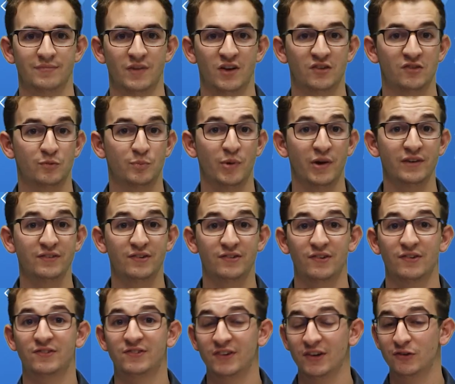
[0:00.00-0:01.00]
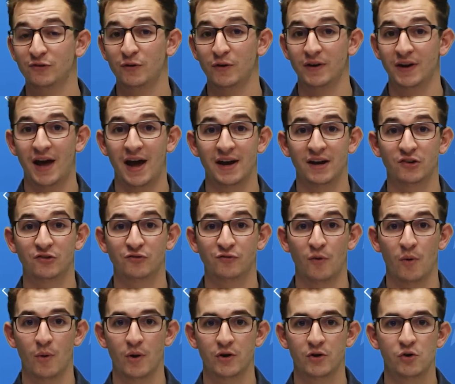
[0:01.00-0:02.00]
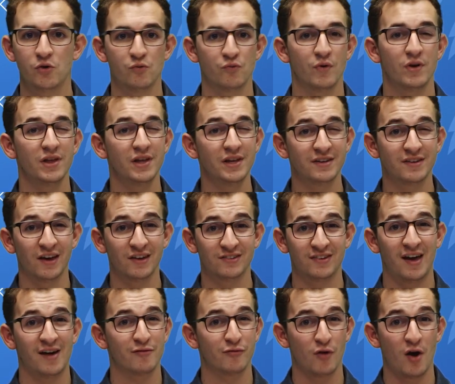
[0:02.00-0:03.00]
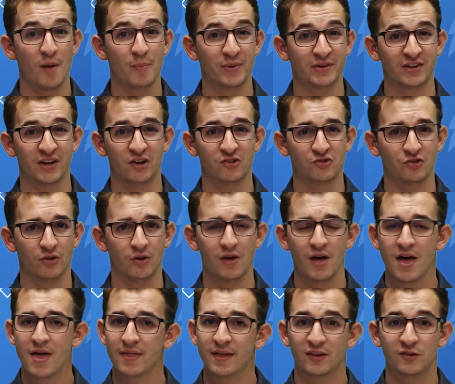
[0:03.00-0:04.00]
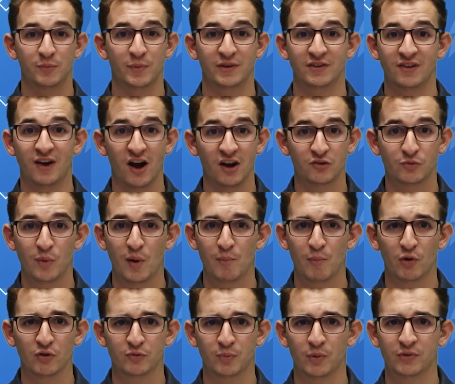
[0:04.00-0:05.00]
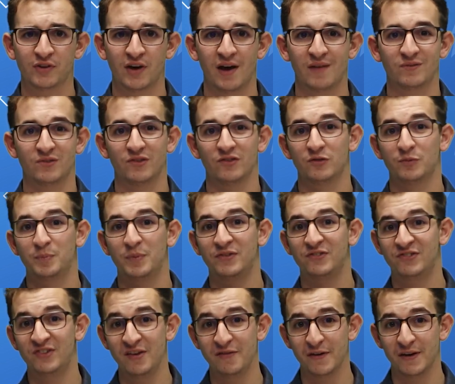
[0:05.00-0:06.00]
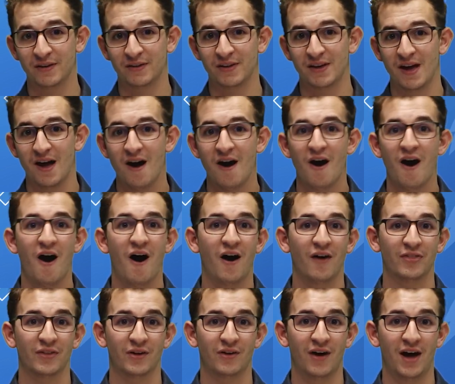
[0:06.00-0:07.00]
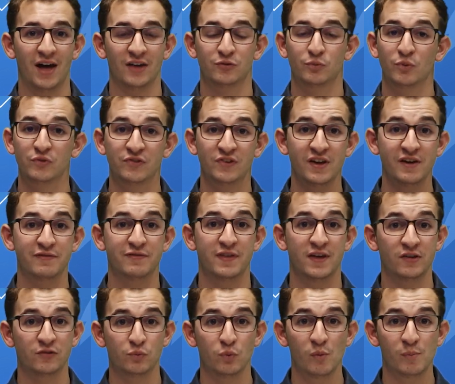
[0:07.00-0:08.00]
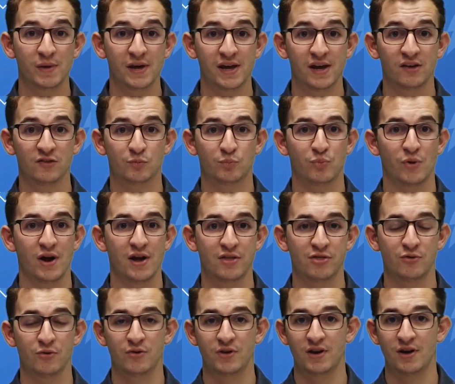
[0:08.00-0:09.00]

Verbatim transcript: Springs is a 6'9 inch forward who really does have raw potential that's been talked about multiple times, specifically on the glass. We'll see if this will be his breakthrough